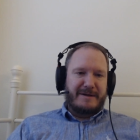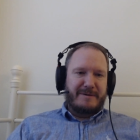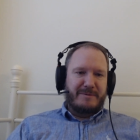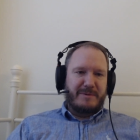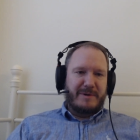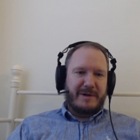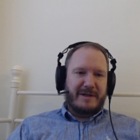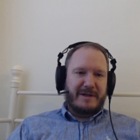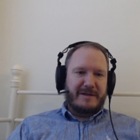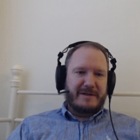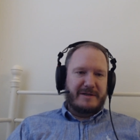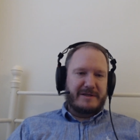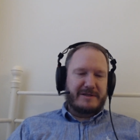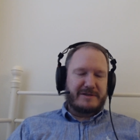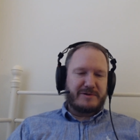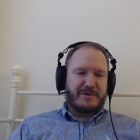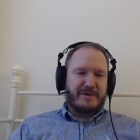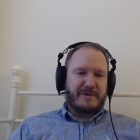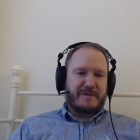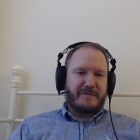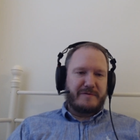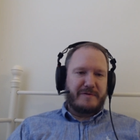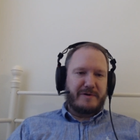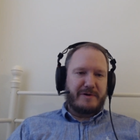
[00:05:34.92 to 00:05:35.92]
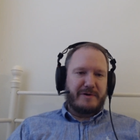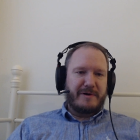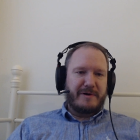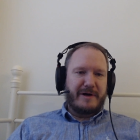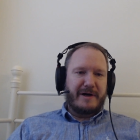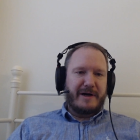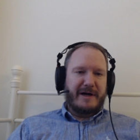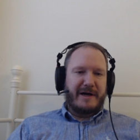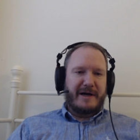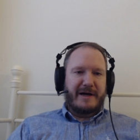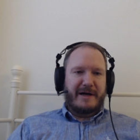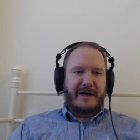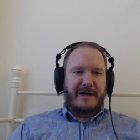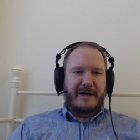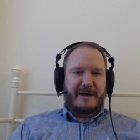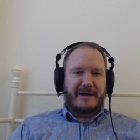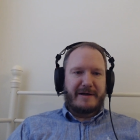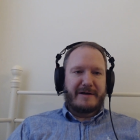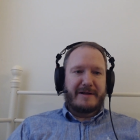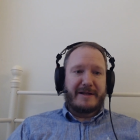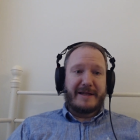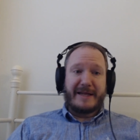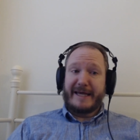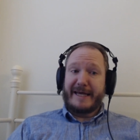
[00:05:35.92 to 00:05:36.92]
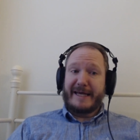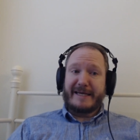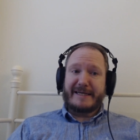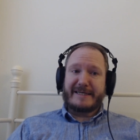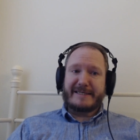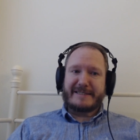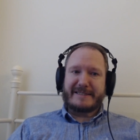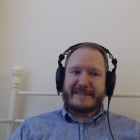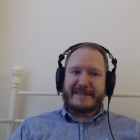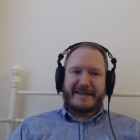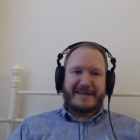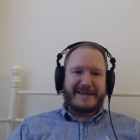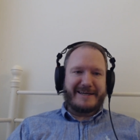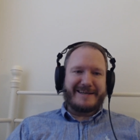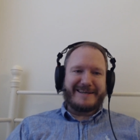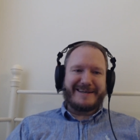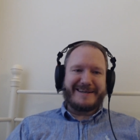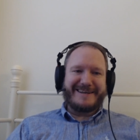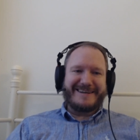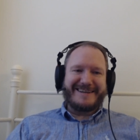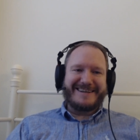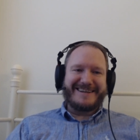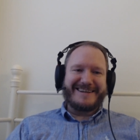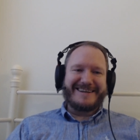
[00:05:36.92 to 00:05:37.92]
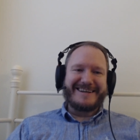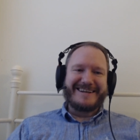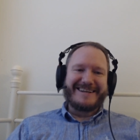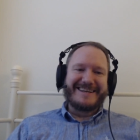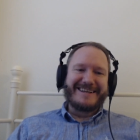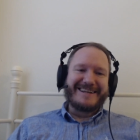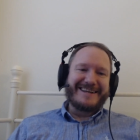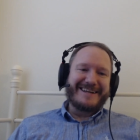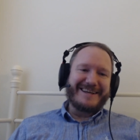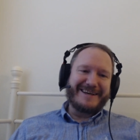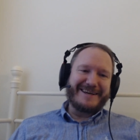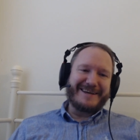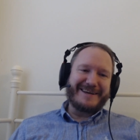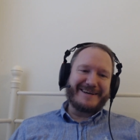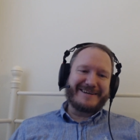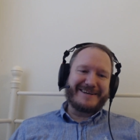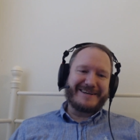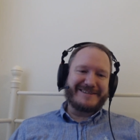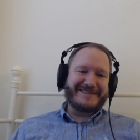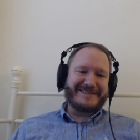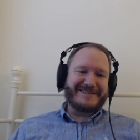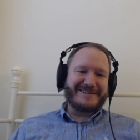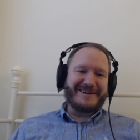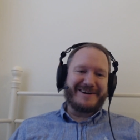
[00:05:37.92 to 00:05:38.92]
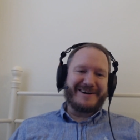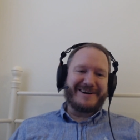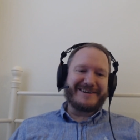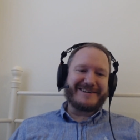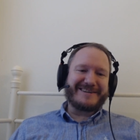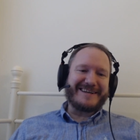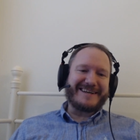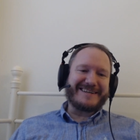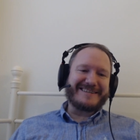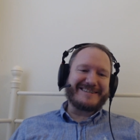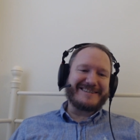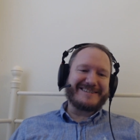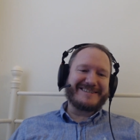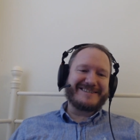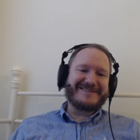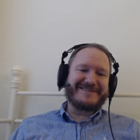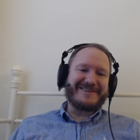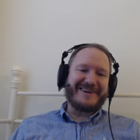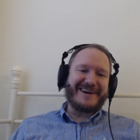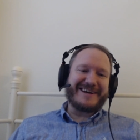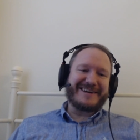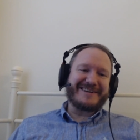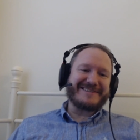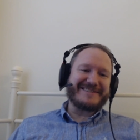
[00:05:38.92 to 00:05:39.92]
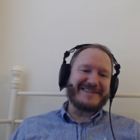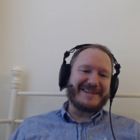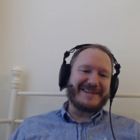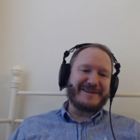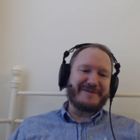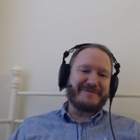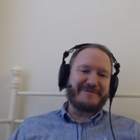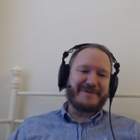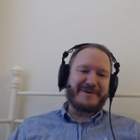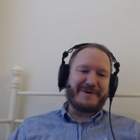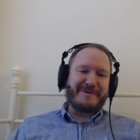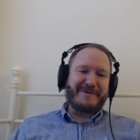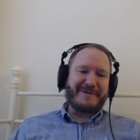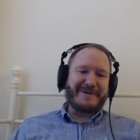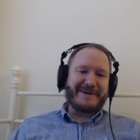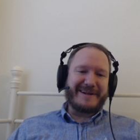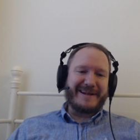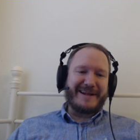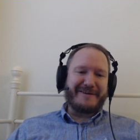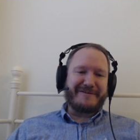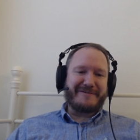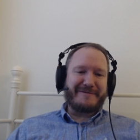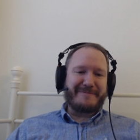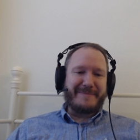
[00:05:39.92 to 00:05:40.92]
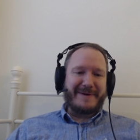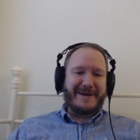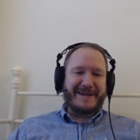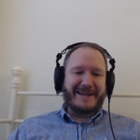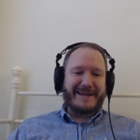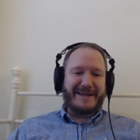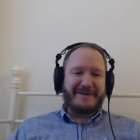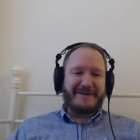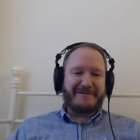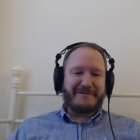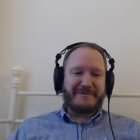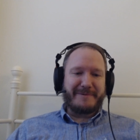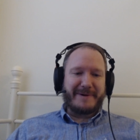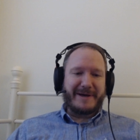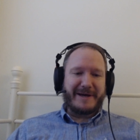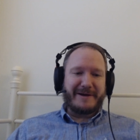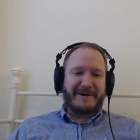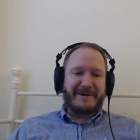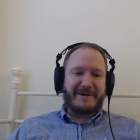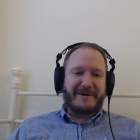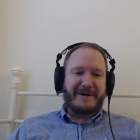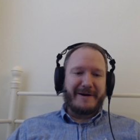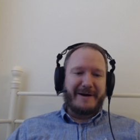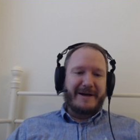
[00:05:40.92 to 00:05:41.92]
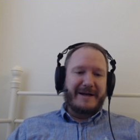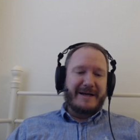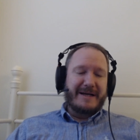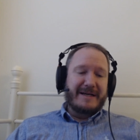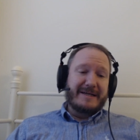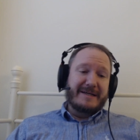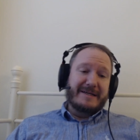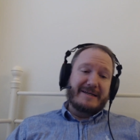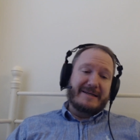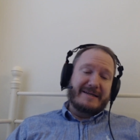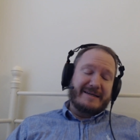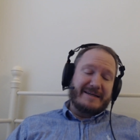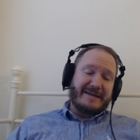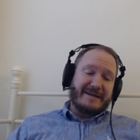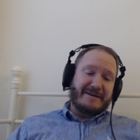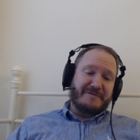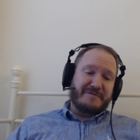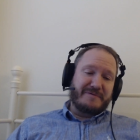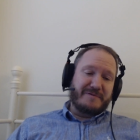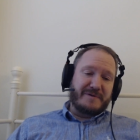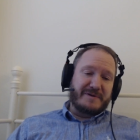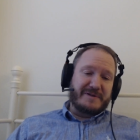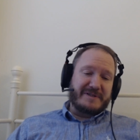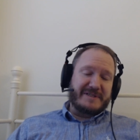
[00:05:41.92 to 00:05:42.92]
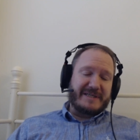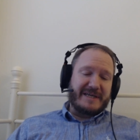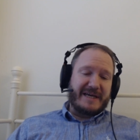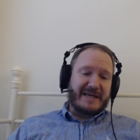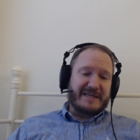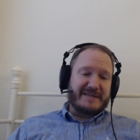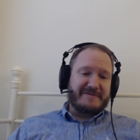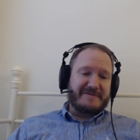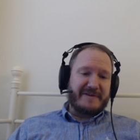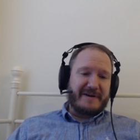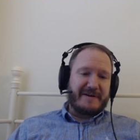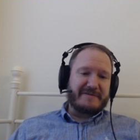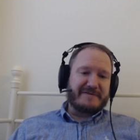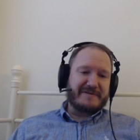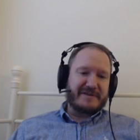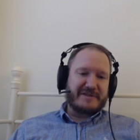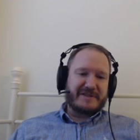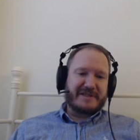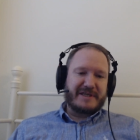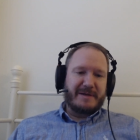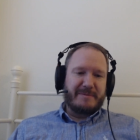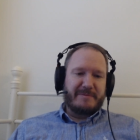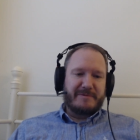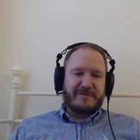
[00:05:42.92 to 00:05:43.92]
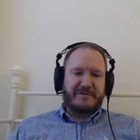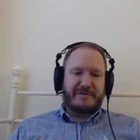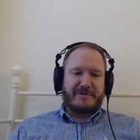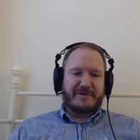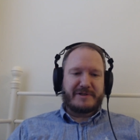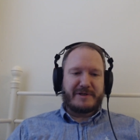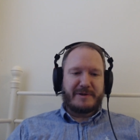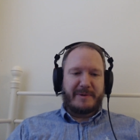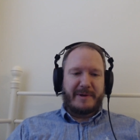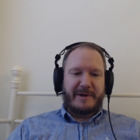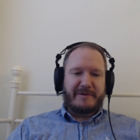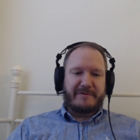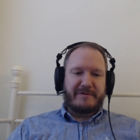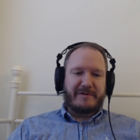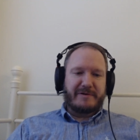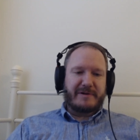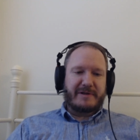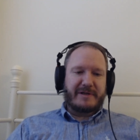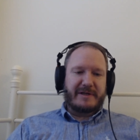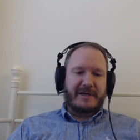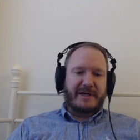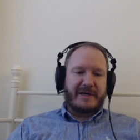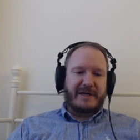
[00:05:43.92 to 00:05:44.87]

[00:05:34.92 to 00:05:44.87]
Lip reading: Well, he's good for links. He can start as a striker, center forward, left mid, left winger. Of course, he has 5-star skill and 4-star weak foot.